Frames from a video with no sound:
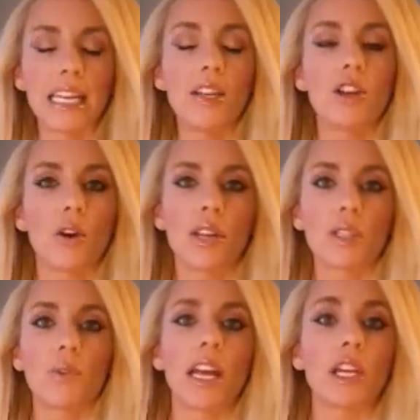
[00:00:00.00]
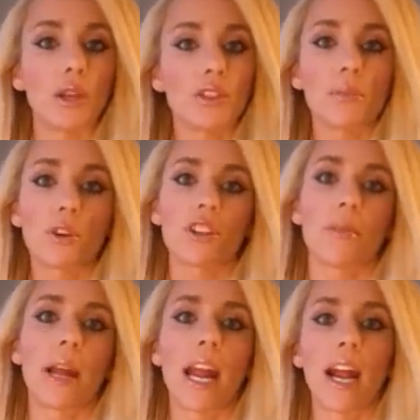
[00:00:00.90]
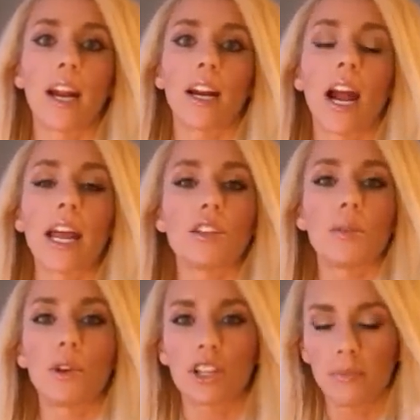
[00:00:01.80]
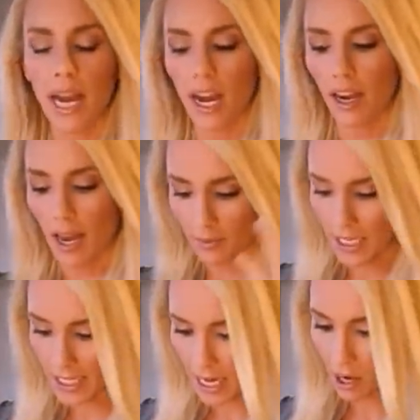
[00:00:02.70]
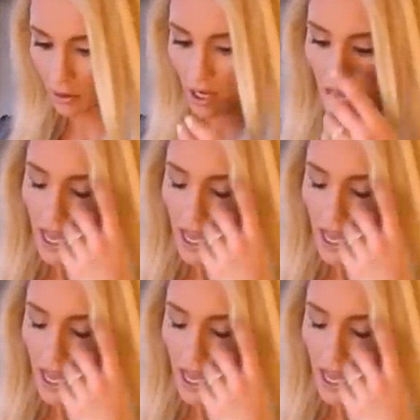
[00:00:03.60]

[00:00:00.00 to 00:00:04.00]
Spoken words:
did notice when I used to blow dry my hair, I used to blow dry my hair upside down,